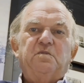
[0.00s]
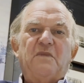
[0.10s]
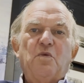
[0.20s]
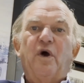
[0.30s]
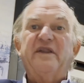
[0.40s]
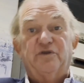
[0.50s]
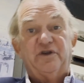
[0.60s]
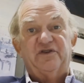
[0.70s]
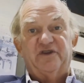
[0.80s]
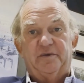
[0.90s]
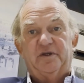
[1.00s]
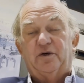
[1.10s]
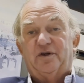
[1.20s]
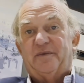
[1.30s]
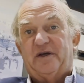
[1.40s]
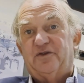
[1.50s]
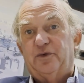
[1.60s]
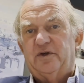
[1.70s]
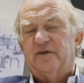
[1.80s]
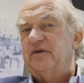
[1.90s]
one of the reasons I've been holding back
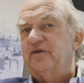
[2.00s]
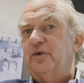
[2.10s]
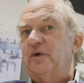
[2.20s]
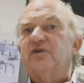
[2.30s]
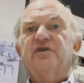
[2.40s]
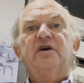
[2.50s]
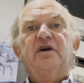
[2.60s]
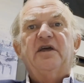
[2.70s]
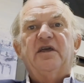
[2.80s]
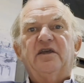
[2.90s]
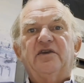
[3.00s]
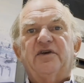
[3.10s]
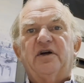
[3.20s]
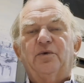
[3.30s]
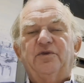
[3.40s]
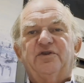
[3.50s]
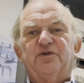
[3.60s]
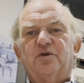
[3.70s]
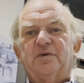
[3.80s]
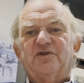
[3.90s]
talking for a few weeks is I wanted to
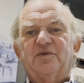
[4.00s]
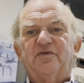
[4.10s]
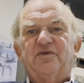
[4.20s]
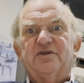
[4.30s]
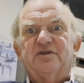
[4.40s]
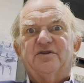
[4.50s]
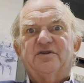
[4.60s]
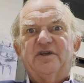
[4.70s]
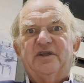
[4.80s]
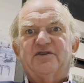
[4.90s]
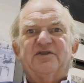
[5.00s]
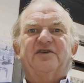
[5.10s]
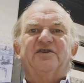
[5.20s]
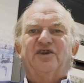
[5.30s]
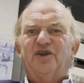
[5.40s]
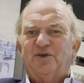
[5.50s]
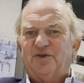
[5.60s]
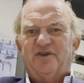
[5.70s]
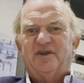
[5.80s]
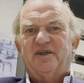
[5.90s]
talk about some very exciting
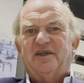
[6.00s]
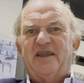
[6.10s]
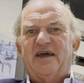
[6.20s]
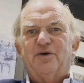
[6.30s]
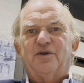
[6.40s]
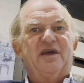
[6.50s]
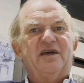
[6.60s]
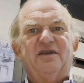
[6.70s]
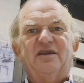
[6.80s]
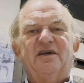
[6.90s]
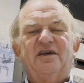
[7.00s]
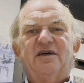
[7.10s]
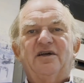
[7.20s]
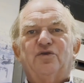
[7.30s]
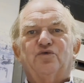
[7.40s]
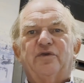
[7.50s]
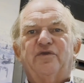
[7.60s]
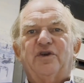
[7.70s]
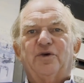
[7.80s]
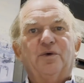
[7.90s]
news that I now can
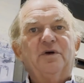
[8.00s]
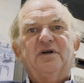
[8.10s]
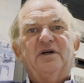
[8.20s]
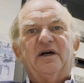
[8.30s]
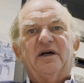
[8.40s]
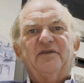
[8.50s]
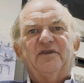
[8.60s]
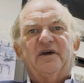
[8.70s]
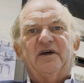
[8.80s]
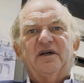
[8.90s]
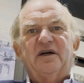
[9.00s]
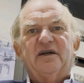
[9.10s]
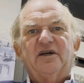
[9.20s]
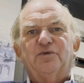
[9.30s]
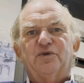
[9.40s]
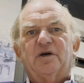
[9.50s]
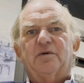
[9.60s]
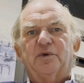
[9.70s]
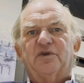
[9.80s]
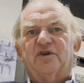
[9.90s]
reveal. And I hoped a
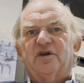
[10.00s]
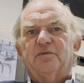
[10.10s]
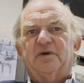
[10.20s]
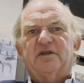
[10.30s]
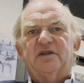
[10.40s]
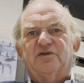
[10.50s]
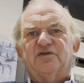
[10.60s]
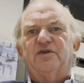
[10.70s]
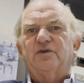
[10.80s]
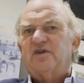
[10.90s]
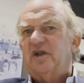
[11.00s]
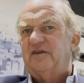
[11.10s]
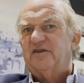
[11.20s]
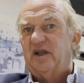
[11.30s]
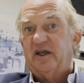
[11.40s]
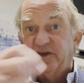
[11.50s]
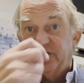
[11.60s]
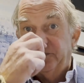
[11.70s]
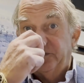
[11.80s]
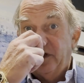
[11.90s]
couple of weeks ago, but there was a few slight
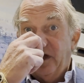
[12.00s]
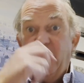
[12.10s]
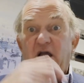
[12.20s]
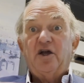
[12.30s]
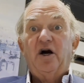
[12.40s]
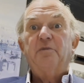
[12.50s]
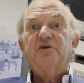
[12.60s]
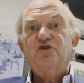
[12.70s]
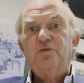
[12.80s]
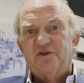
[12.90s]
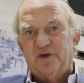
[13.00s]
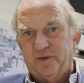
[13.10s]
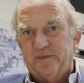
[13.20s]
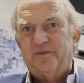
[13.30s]
delays. Karma Subito,